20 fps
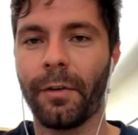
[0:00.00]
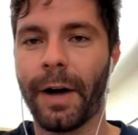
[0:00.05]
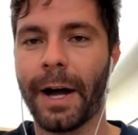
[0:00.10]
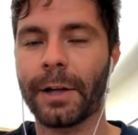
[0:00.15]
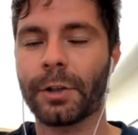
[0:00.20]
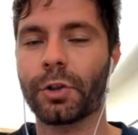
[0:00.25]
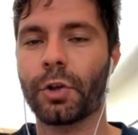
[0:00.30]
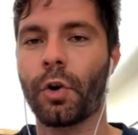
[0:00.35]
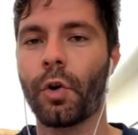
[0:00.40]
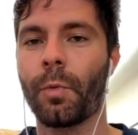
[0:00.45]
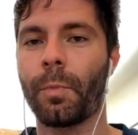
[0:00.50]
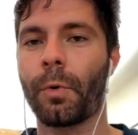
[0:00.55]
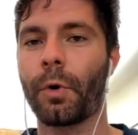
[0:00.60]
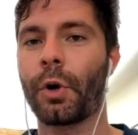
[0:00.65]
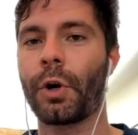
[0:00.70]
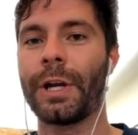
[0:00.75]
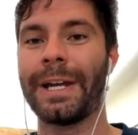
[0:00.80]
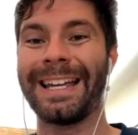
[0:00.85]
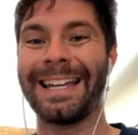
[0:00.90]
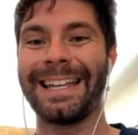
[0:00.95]

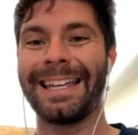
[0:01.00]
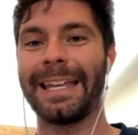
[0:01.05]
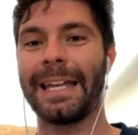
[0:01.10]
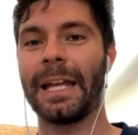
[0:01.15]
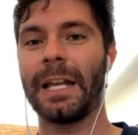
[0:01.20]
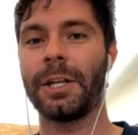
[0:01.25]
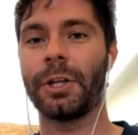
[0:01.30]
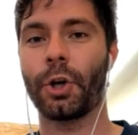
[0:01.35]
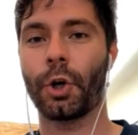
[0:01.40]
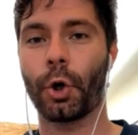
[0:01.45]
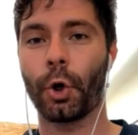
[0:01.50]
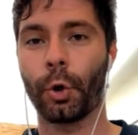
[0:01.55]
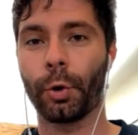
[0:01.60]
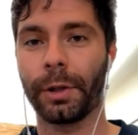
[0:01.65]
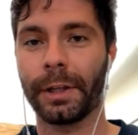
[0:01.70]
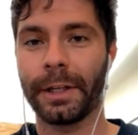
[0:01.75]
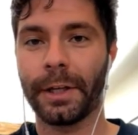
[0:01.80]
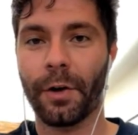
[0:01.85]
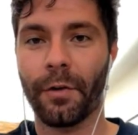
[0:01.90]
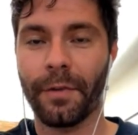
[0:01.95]
October into
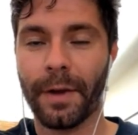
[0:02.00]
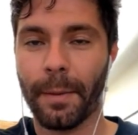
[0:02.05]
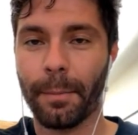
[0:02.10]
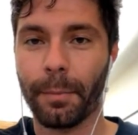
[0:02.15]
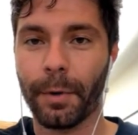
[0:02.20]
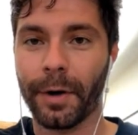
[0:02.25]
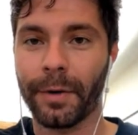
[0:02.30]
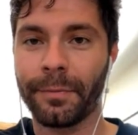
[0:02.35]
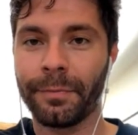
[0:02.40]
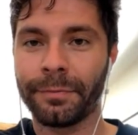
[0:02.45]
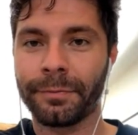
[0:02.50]
early November.